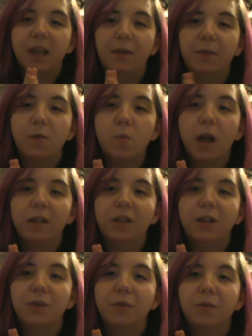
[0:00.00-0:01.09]
if you want
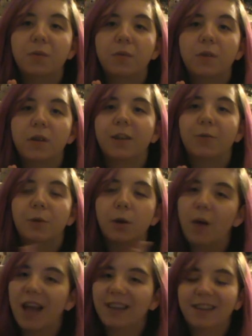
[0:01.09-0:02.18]
to
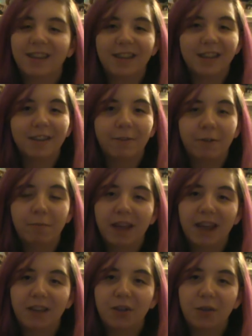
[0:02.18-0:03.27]
request for
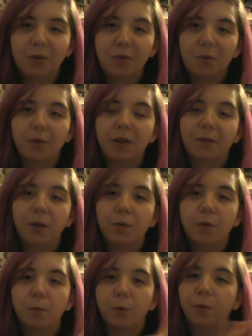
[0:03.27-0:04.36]
me to review
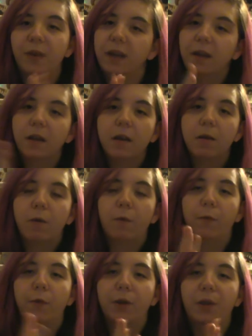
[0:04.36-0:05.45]
a movie
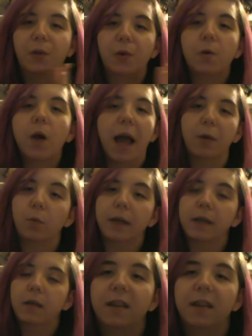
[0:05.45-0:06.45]
for you, I will.